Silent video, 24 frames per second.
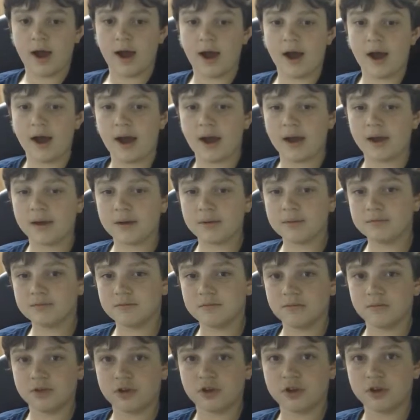I am
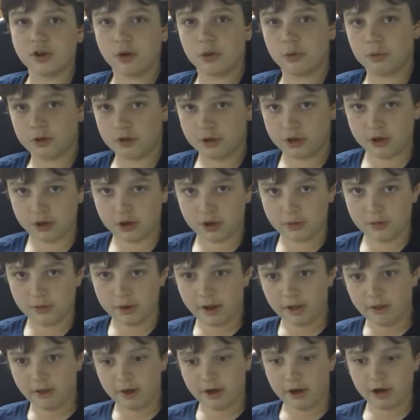still working on my
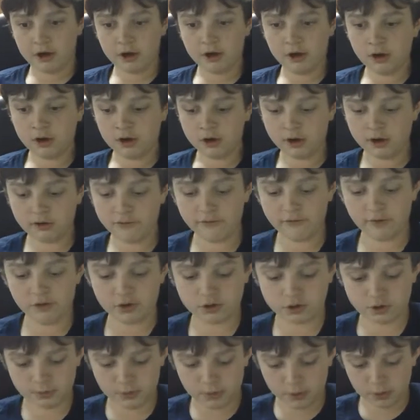letter to
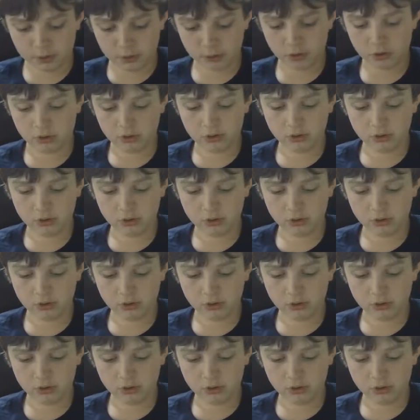Virgin Mobile.